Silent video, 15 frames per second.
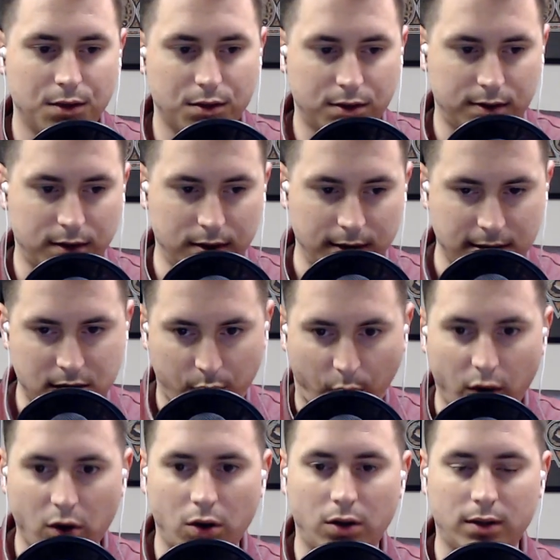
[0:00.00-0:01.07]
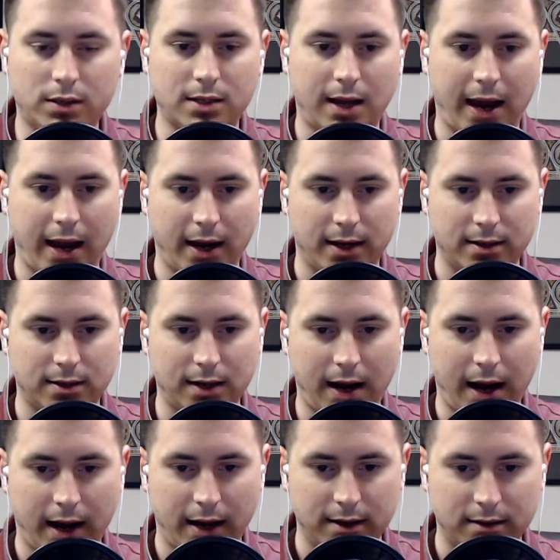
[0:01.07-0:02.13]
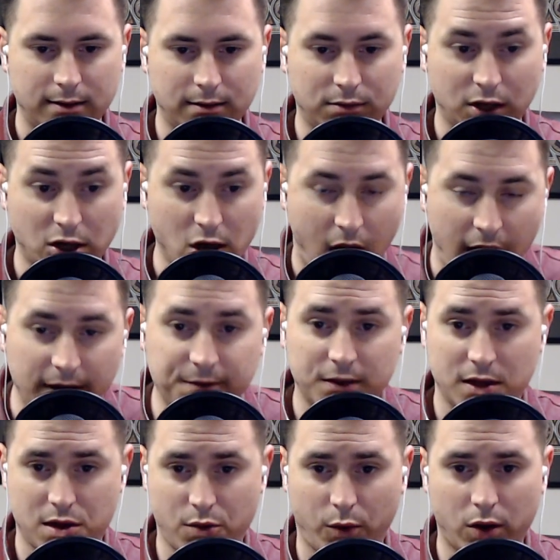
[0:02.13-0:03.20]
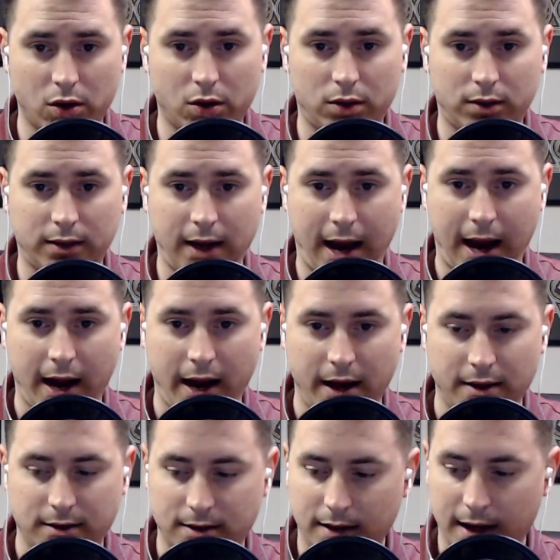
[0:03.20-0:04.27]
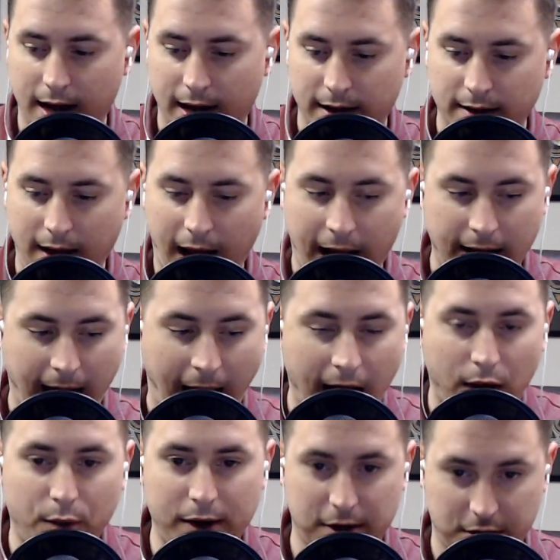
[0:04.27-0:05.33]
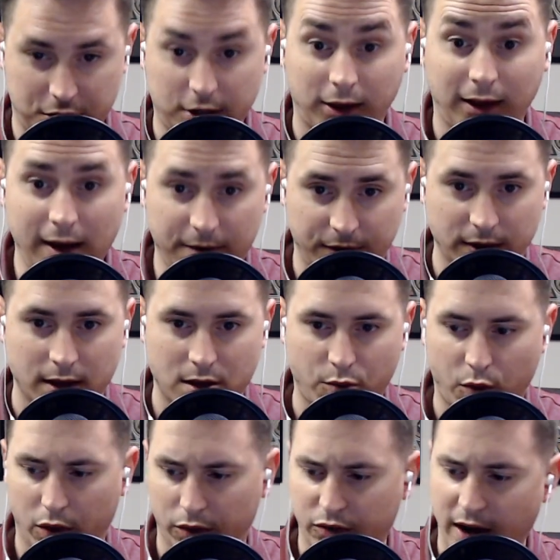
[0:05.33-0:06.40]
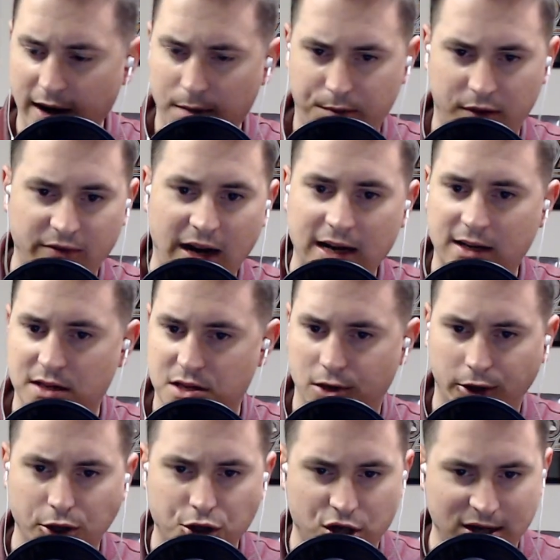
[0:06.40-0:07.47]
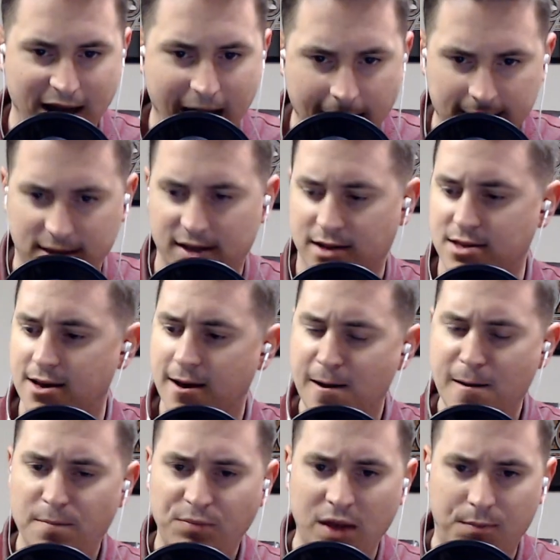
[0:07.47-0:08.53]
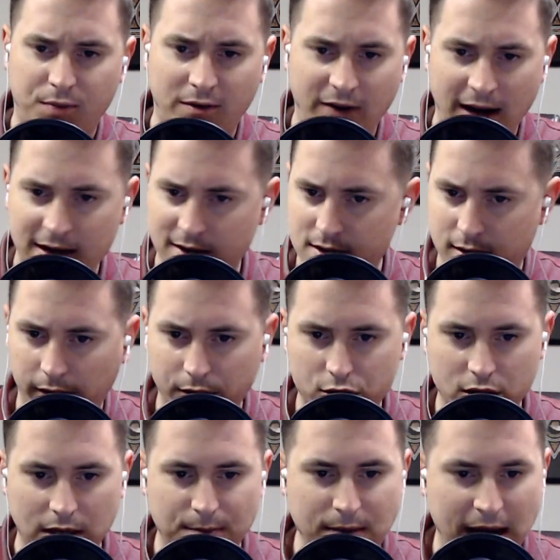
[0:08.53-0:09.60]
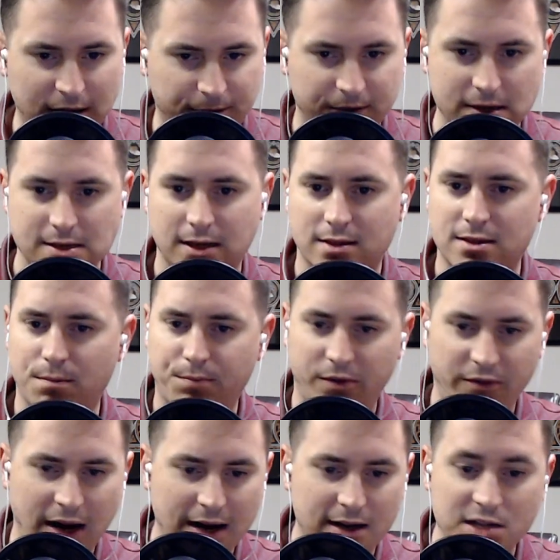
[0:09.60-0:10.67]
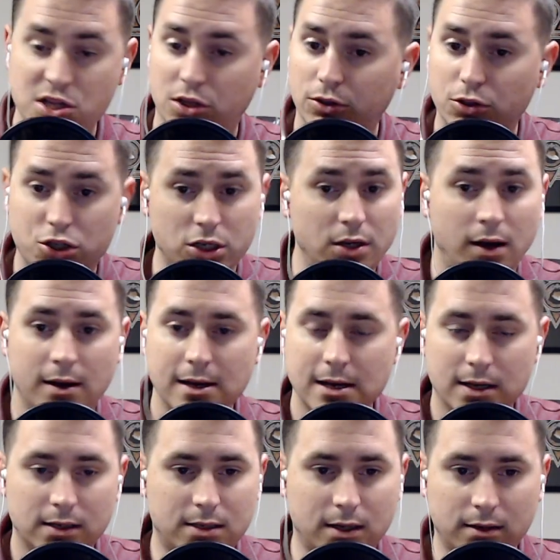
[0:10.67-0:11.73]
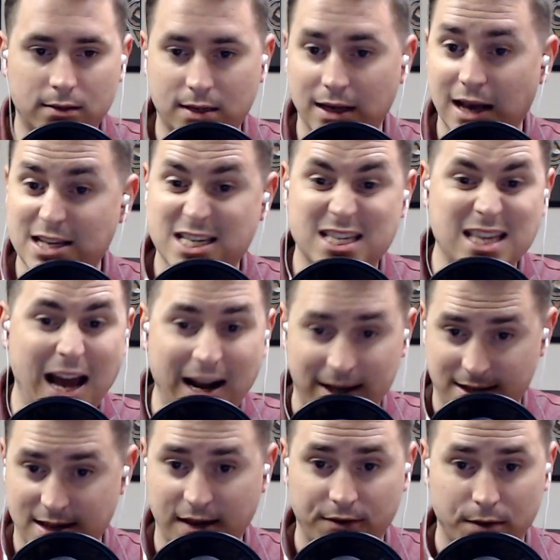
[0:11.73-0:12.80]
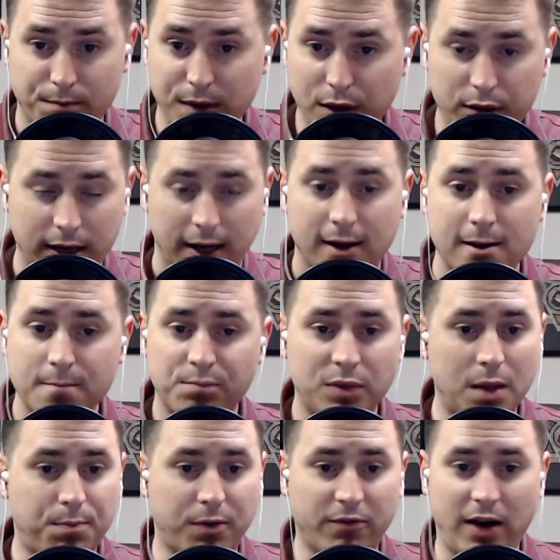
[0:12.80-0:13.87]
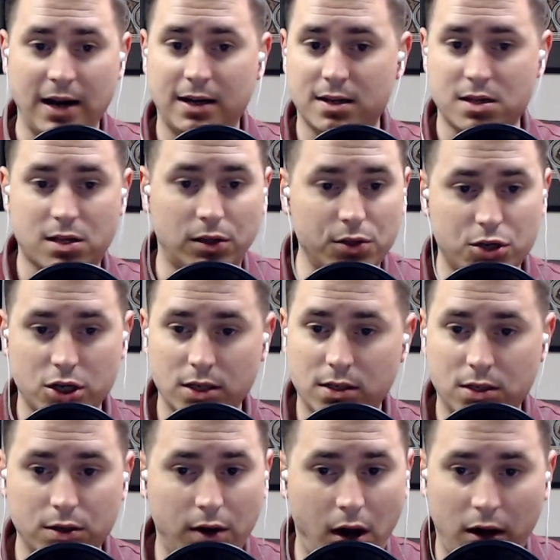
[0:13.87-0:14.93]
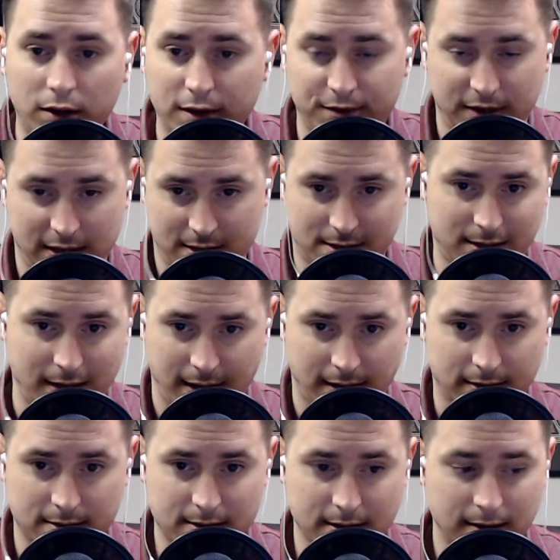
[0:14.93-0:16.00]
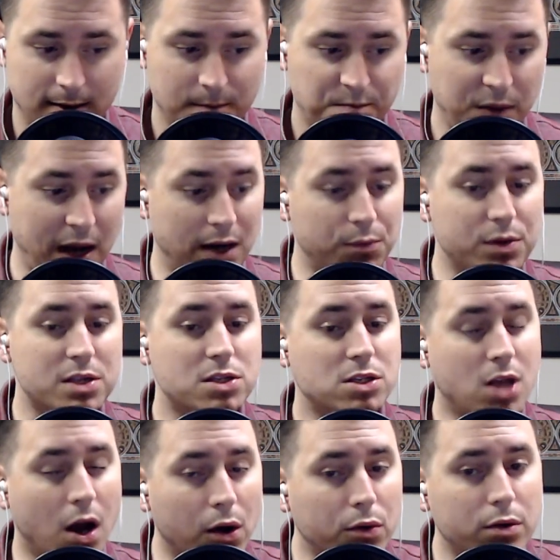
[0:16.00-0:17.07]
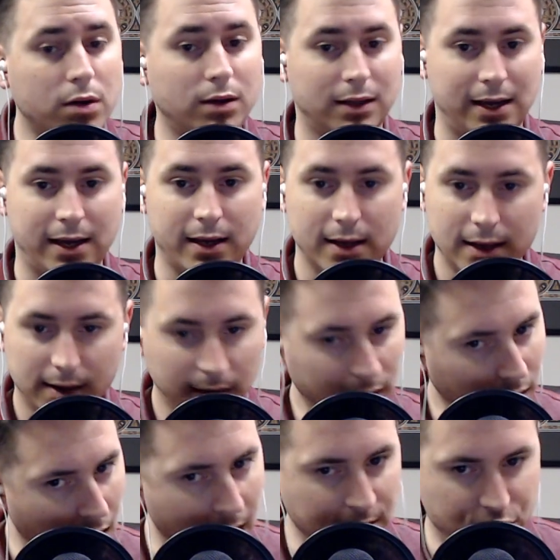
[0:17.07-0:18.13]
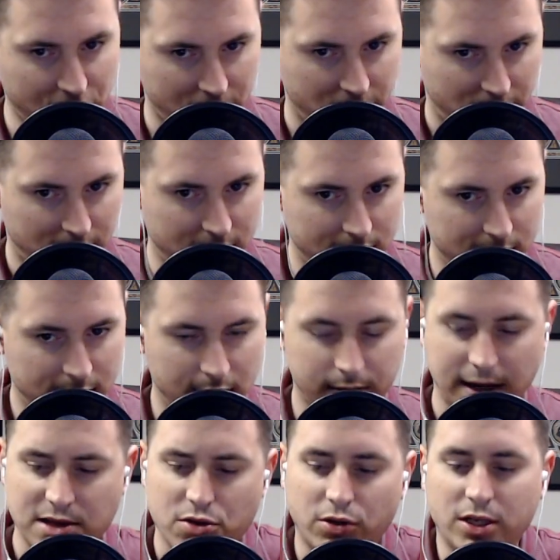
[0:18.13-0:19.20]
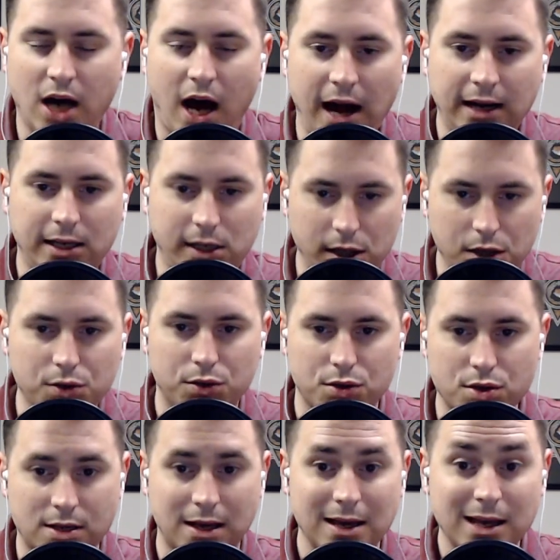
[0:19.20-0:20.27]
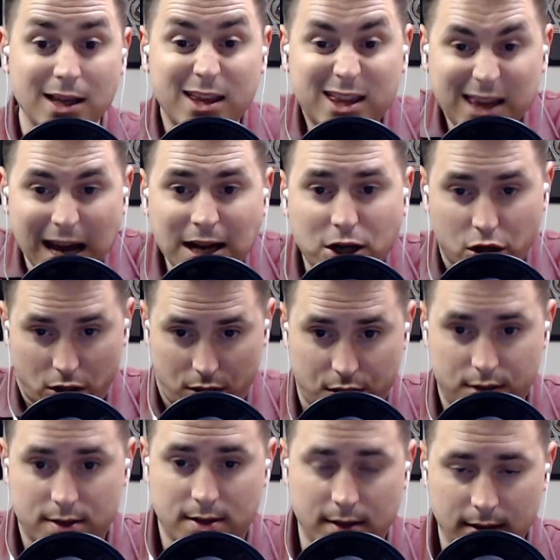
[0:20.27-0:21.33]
this world and and the god of this world and and and how we are to live in this world right it provided a solution to ethics it provided a solution to metaphysics it provided a solution to, to aesthetics even beauty it provided a solution to all of these things and it was totally logical okay so god used thinkers